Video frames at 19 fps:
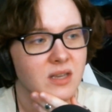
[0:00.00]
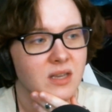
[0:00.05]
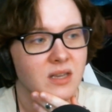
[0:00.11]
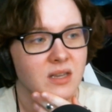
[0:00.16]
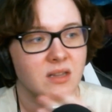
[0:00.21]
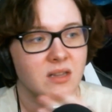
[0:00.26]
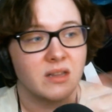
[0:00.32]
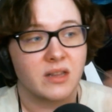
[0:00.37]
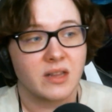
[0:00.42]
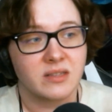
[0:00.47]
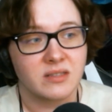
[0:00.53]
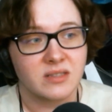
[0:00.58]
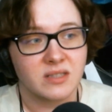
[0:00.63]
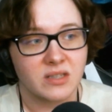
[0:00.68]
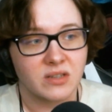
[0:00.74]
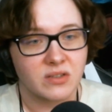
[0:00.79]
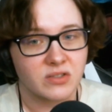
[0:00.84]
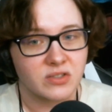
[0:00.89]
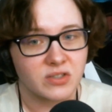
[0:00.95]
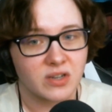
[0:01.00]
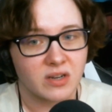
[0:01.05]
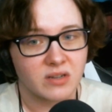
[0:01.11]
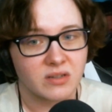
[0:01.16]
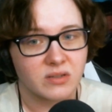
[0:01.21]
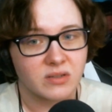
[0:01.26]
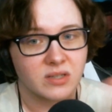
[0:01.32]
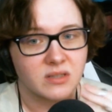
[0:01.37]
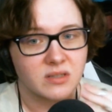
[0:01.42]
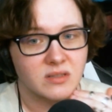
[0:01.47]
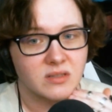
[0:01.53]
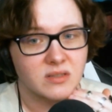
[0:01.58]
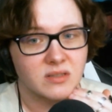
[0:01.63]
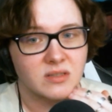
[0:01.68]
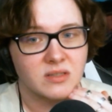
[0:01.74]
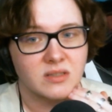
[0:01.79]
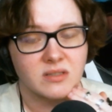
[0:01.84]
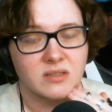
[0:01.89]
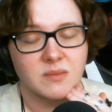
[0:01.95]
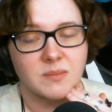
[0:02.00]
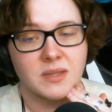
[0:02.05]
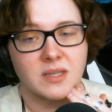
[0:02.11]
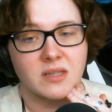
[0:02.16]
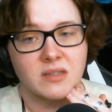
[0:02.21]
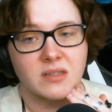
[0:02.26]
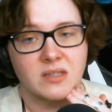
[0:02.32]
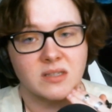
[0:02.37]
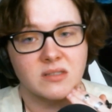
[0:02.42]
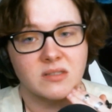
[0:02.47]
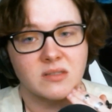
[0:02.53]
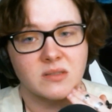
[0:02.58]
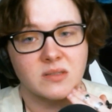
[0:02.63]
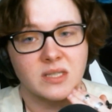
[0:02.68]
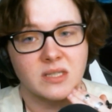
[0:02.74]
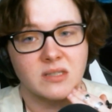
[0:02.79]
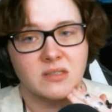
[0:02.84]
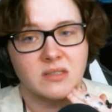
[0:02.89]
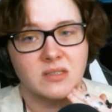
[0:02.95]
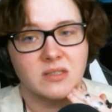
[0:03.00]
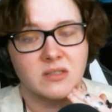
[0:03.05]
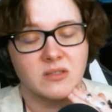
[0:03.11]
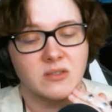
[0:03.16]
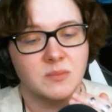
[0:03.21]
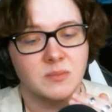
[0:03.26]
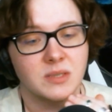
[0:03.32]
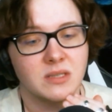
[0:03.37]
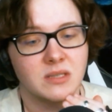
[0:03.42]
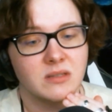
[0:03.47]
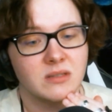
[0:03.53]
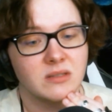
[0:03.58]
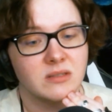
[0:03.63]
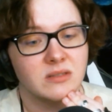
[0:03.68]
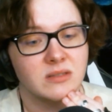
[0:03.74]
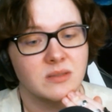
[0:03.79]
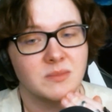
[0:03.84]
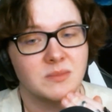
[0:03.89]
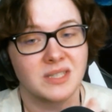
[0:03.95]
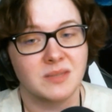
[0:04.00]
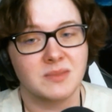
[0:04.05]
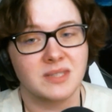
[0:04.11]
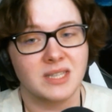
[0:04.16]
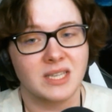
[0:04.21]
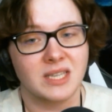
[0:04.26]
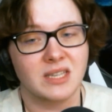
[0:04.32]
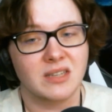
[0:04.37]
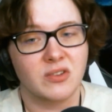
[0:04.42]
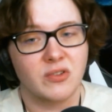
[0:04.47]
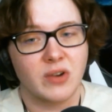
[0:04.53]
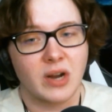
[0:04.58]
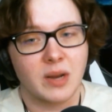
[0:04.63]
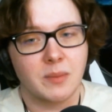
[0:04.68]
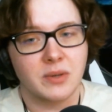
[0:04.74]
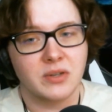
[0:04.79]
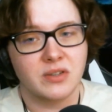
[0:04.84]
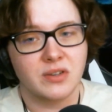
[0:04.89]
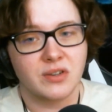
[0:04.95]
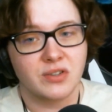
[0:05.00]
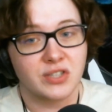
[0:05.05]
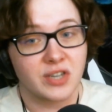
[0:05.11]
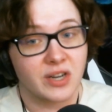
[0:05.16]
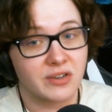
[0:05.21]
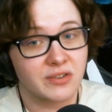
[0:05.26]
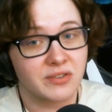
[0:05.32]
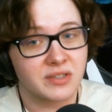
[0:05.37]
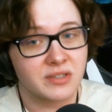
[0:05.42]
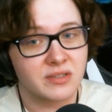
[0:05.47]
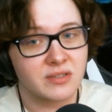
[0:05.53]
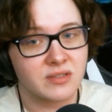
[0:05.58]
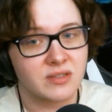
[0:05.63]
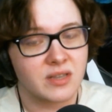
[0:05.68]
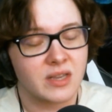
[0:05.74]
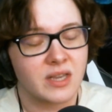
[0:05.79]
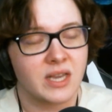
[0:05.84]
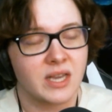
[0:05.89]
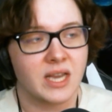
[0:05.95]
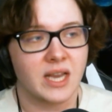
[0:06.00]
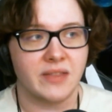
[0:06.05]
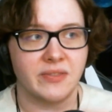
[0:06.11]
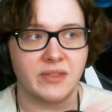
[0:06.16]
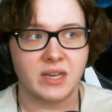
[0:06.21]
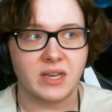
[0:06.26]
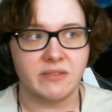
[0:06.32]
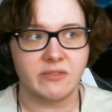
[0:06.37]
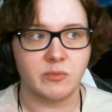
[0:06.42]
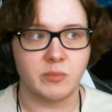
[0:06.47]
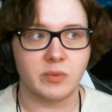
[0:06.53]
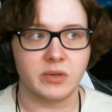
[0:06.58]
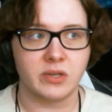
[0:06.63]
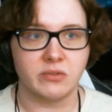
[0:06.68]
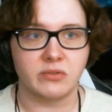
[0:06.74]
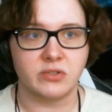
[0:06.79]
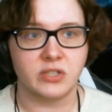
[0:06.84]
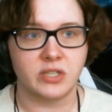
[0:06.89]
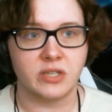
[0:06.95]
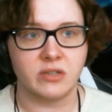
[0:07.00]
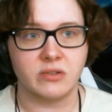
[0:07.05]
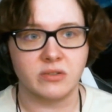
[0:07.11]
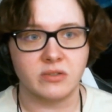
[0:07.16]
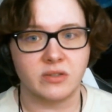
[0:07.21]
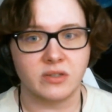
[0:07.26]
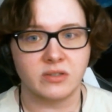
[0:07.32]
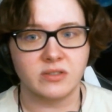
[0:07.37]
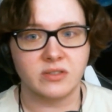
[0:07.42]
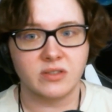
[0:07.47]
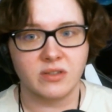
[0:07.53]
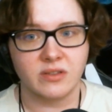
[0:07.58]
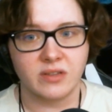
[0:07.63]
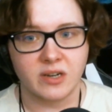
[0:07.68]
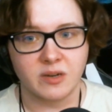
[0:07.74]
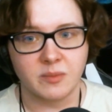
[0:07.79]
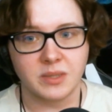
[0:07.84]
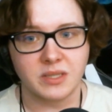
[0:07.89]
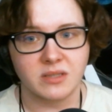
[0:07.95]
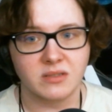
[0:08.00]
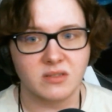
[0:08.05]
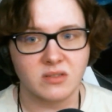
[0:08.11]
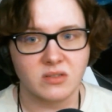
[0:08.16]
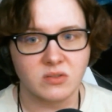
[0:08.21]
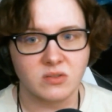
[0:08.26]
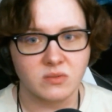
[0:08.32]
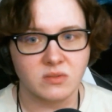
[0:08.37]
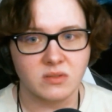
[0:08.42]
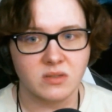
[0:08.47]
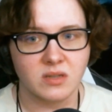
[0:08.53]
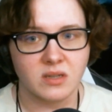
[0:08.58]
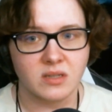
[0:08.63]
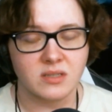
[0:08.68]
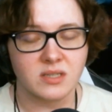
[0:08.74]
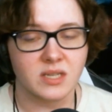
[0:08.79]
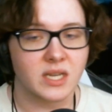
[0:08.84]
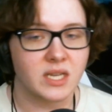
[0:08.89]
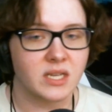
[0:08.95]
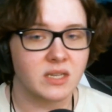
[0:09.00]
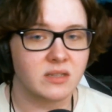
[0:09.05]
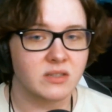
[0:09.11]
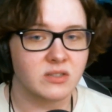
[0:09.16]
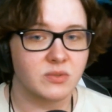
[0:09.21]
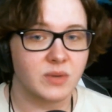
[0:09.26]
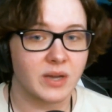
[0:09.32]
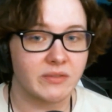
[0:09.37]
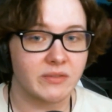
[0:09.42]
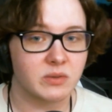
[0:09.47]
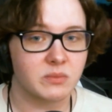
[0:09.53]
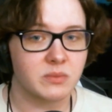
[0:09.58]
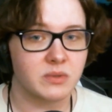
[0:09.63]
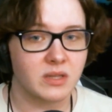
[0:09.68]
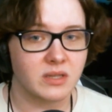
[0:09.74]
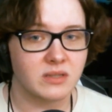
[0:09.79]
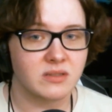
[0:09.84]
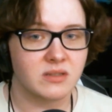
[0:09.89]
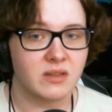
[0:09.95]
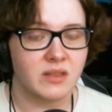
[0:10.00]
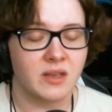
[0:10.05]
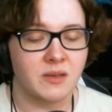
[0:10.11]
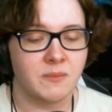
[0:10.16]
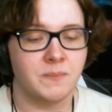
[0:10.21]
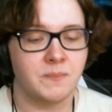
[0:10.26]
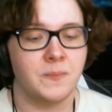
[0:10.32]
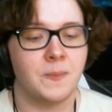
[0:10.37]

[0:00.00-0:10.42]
Cleansing your chakras, that's something I'll get into later too, because sometimes they can grab onto your chakras, and then even when you shield, they're still there because they're holding on tight because you haven't released them.